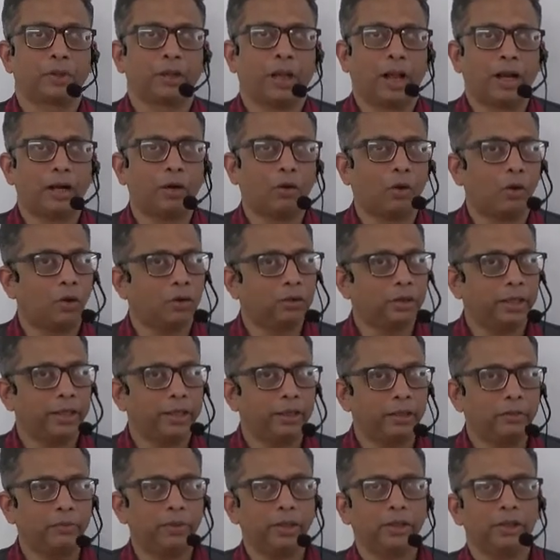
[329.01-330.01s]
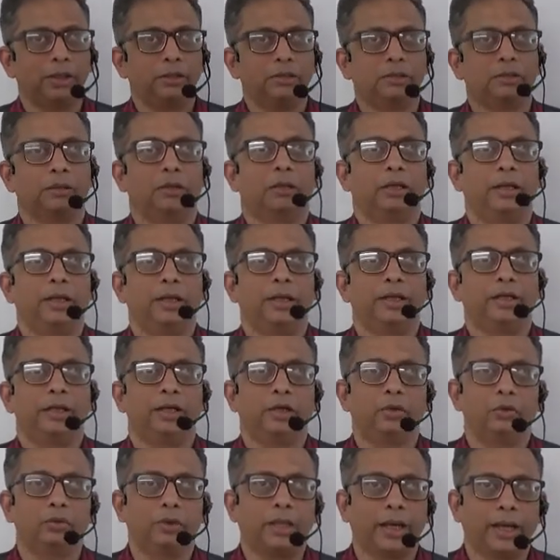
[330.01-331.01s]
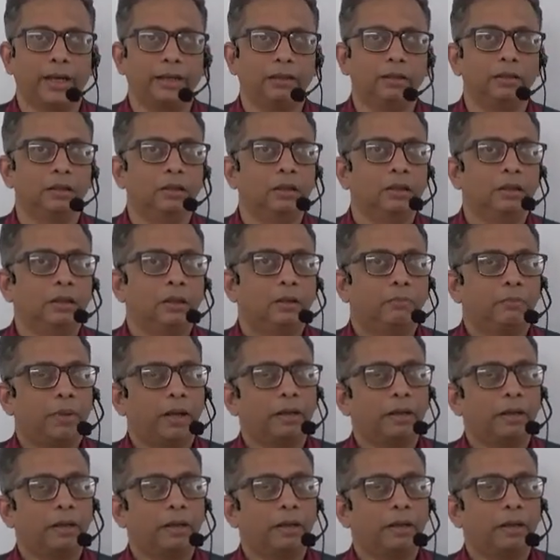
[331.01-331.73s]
and all the equations related to that,